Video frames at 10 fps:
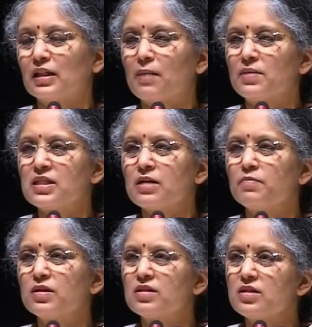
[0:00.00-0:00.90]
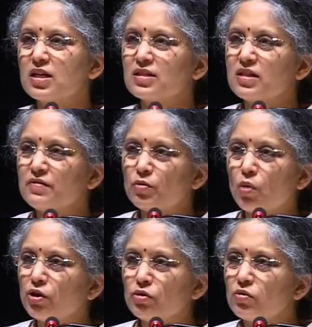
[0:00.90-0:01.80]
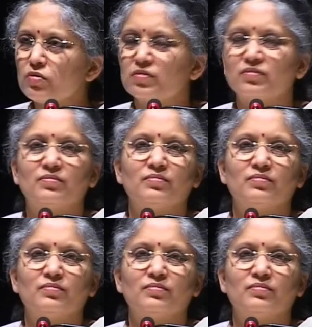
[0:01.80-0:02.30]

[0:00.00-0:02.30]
tamasic person doesn't even want to know.